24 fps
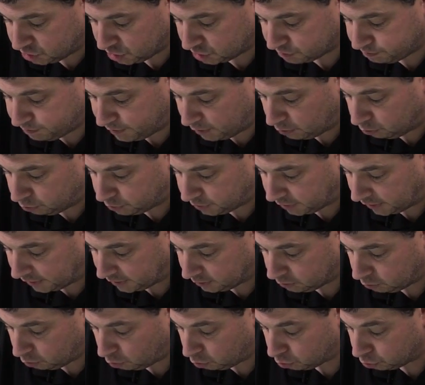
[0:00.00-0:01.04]
just
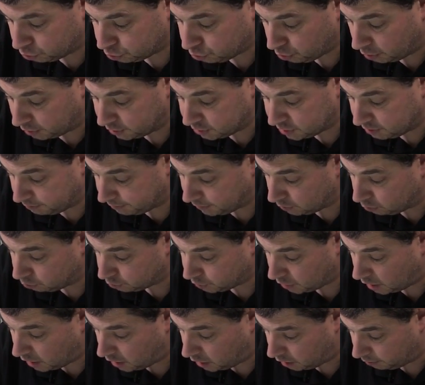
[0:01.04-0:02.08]
building or trying to
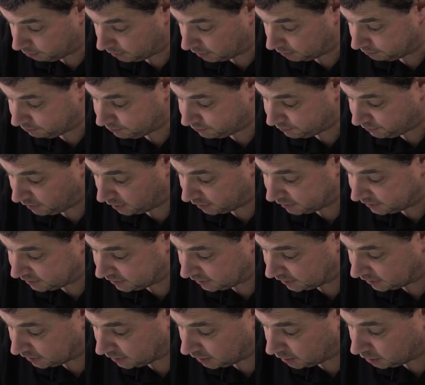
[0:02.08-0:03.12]
build armour,
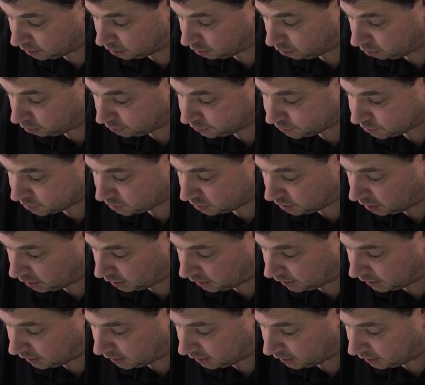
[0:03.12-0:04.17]
finding a lot
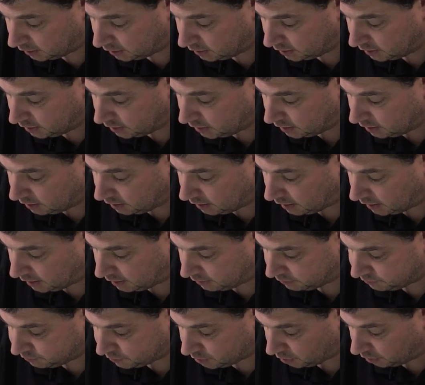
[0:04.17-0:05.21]
uh,
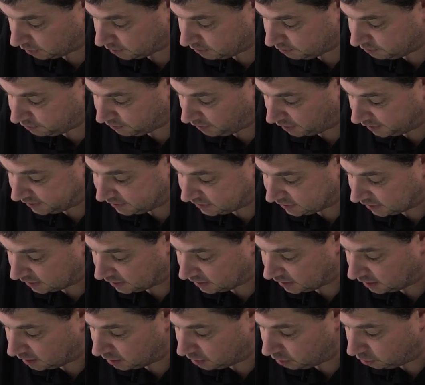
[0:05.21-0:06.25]
uh, sorry,
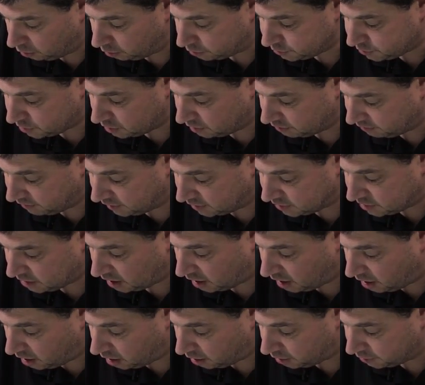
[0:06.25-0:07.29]
finding a lot of it
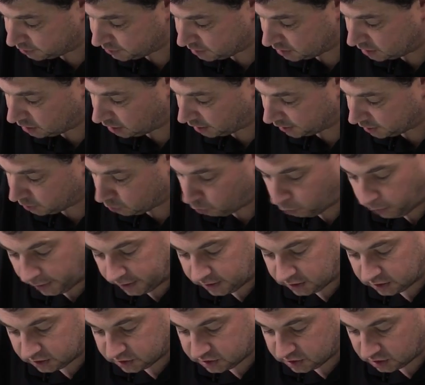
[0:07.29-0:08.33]
hard, like
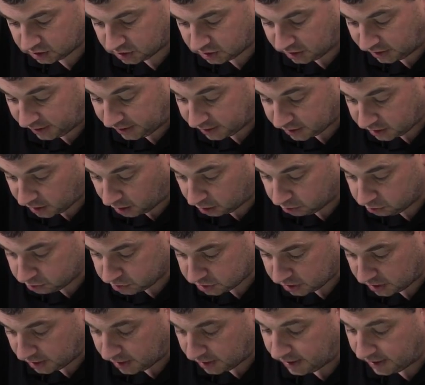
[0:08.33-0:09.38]
when to clear coat,
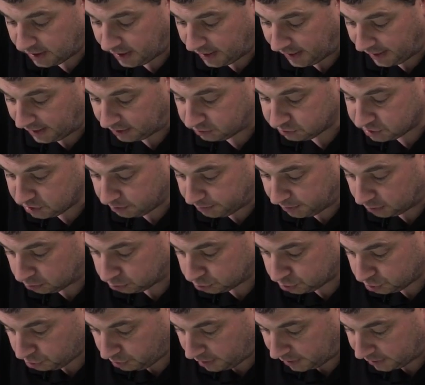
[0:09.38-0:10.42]
how to
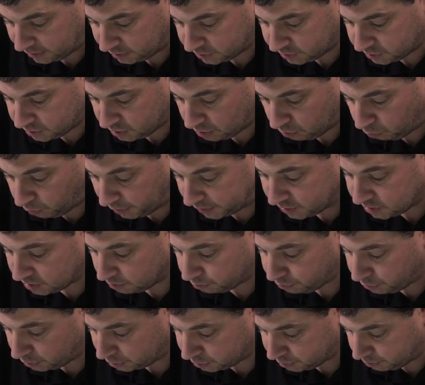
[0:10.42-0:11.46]
build tracks, when to
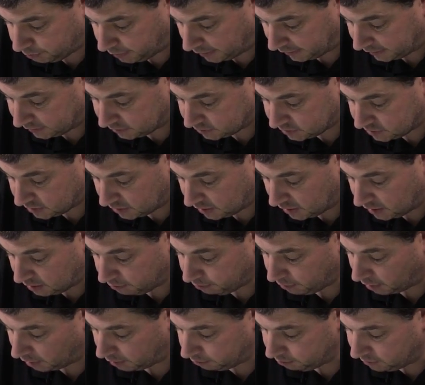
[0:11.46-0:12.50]
brush paint,
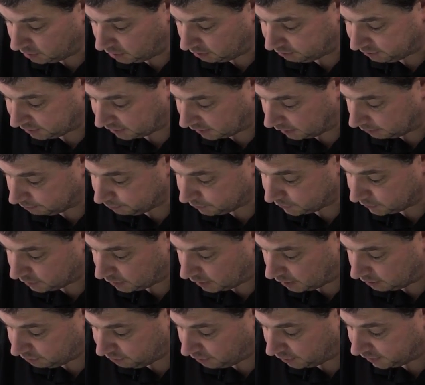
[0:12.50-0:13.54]
but I'm loving it.
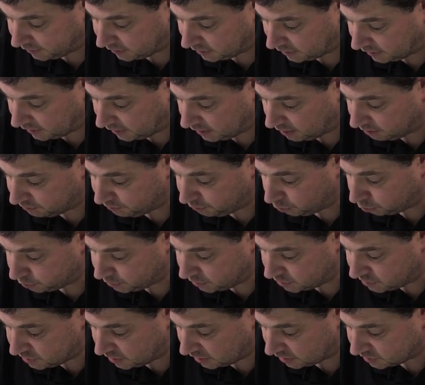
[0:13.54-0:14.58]
Finally, at
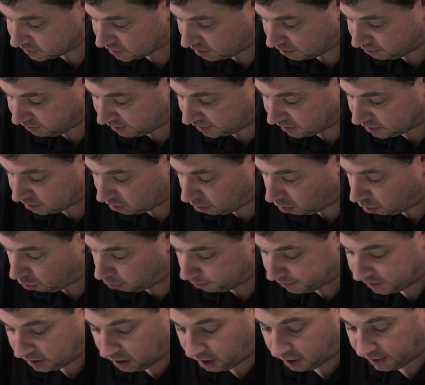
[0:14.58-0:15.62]
46, I found a
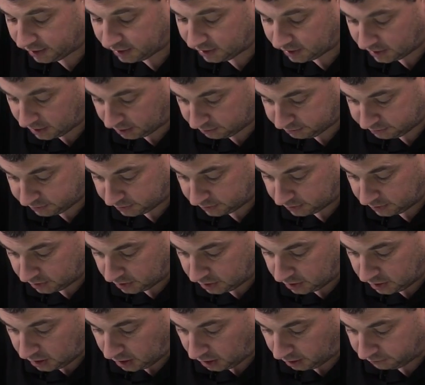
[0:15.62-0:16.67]
hobby I love.
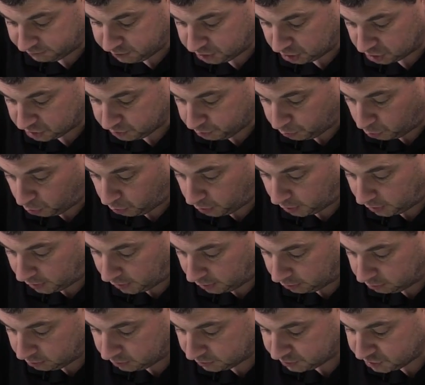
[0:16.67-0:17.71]
I've just bought a
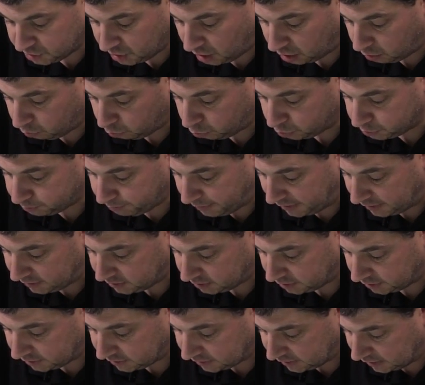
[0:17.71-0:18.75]
load of Star Wars
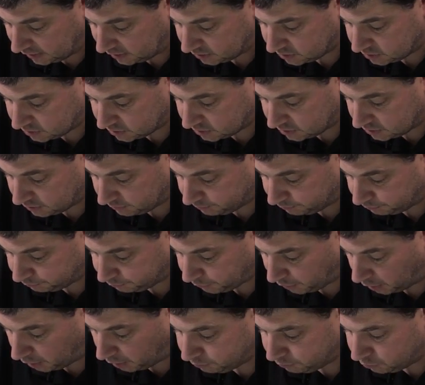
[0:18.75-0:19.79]
Bandai kits,
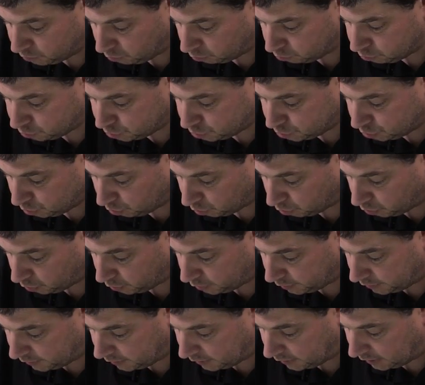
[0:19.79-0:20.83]
but not
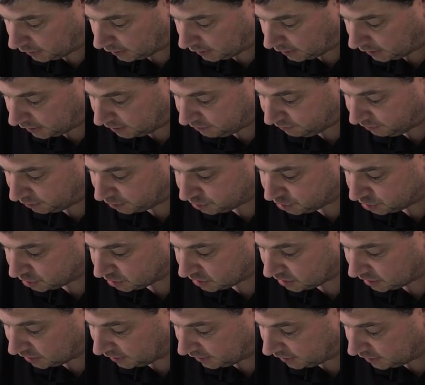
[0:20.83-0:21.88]
sure uh, if I
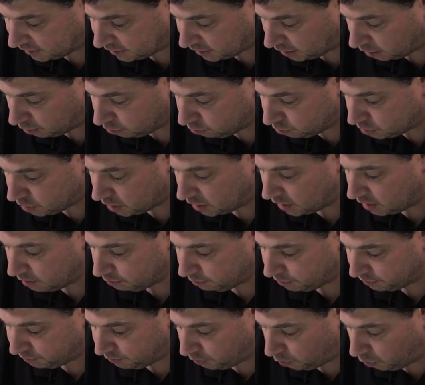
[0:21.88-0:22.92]
should clear coat
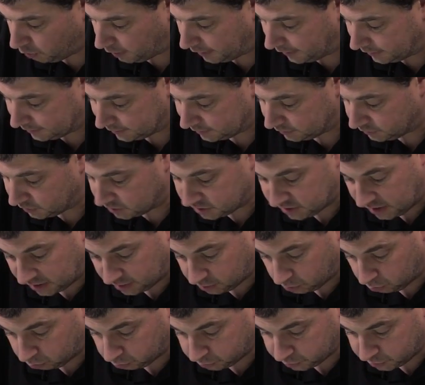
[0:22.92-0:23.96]
before adding the
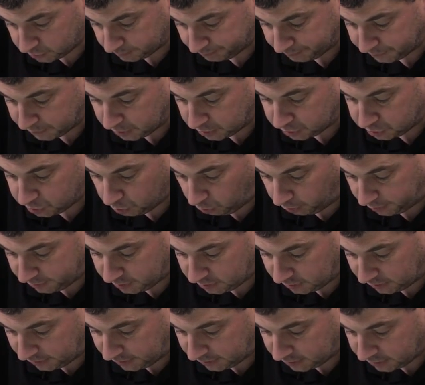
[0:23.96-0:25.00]
decals. Do I
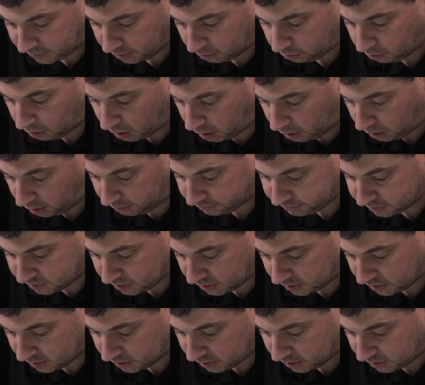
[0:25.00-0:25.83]
clear coat after